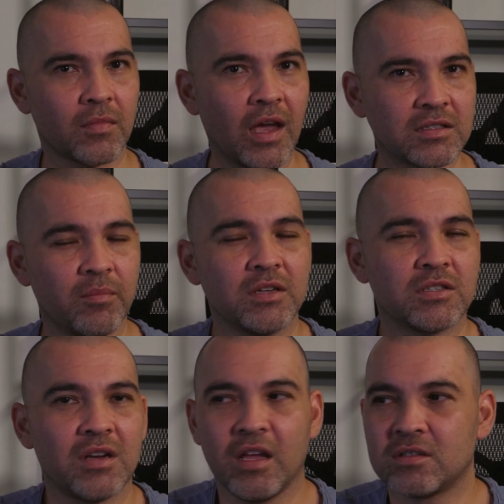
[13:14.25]
as I
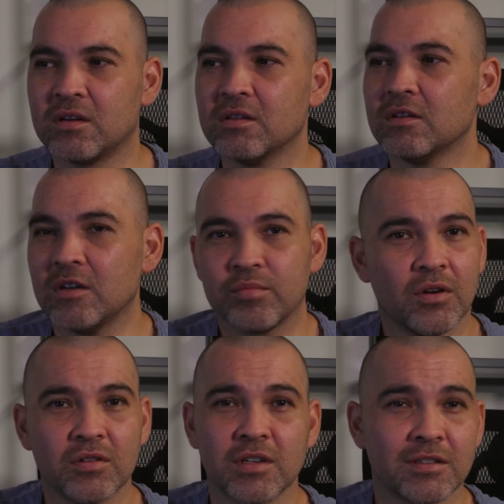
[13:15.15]
mentioned, it's a learning
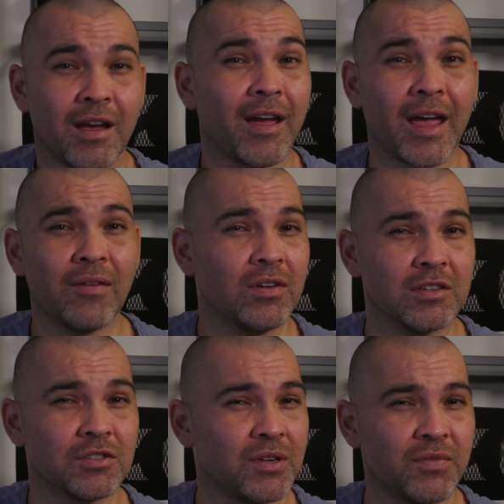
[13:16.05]
process and I haven't
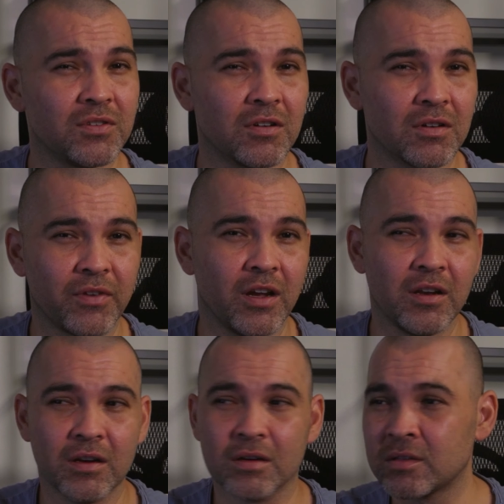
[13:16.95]
done street photography in
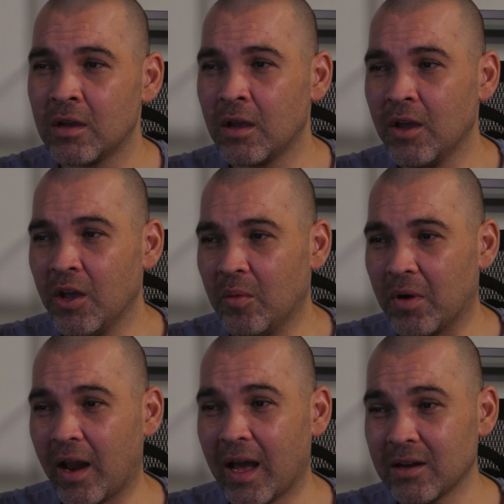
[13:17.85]
years.
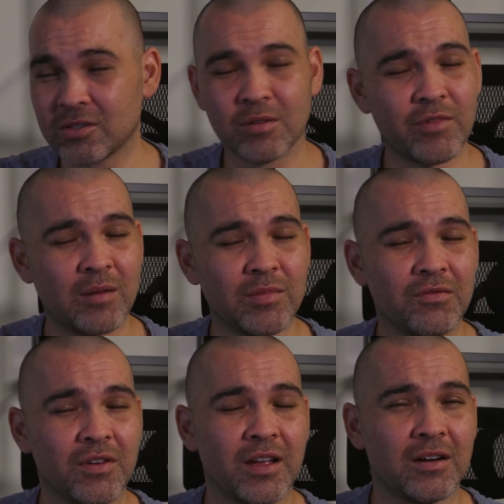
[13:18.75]
But I'll stop rambling
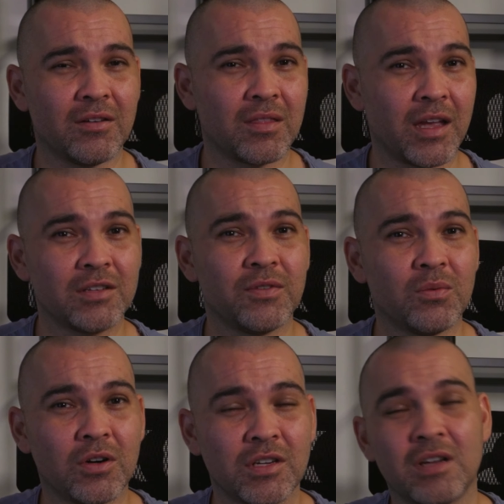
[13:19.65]
for now. Thanks for
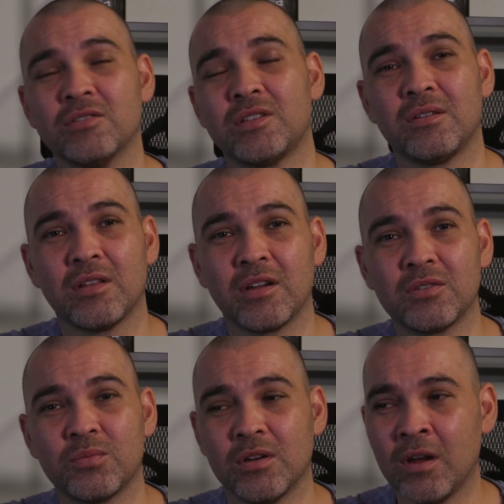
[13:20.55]
watching and I'll see you on the
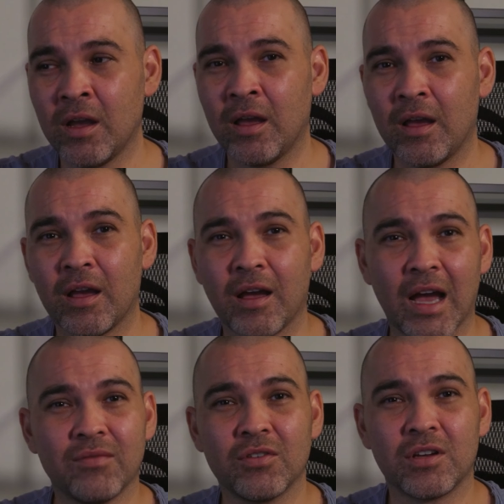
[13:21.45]
next one.
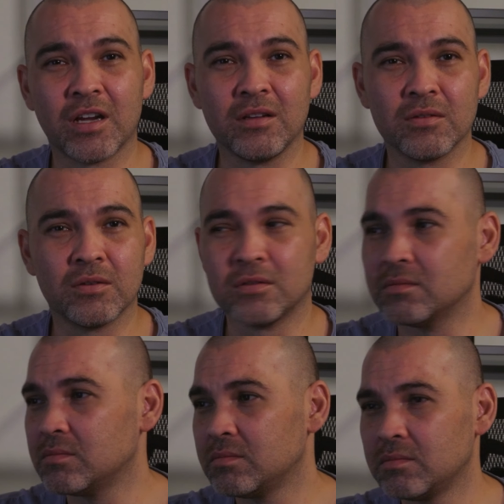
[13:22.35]
Have a good night
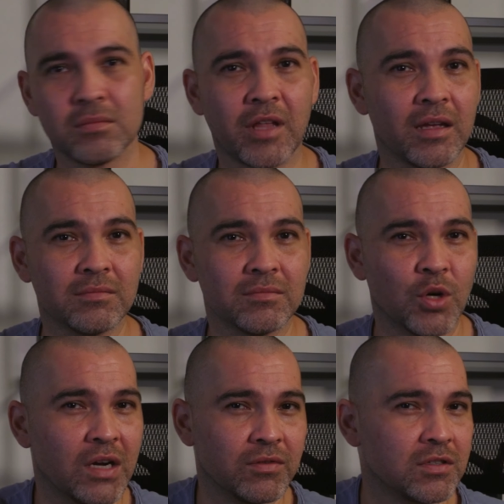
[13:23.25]
or day,
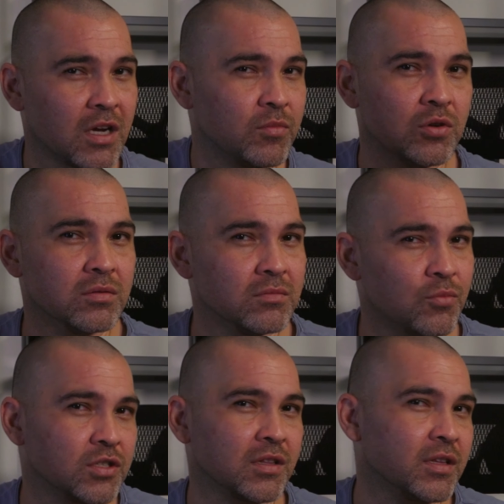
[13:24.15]
whenever time you're
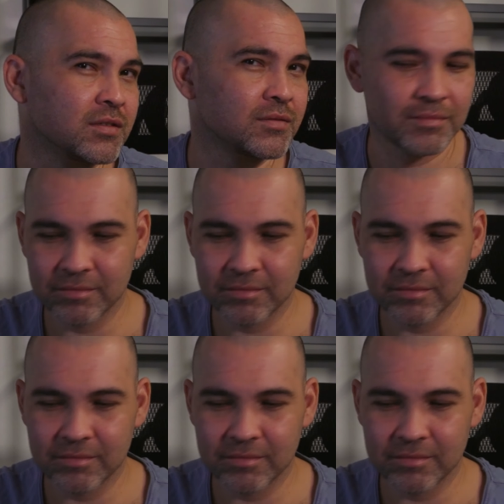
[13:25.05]
watching this.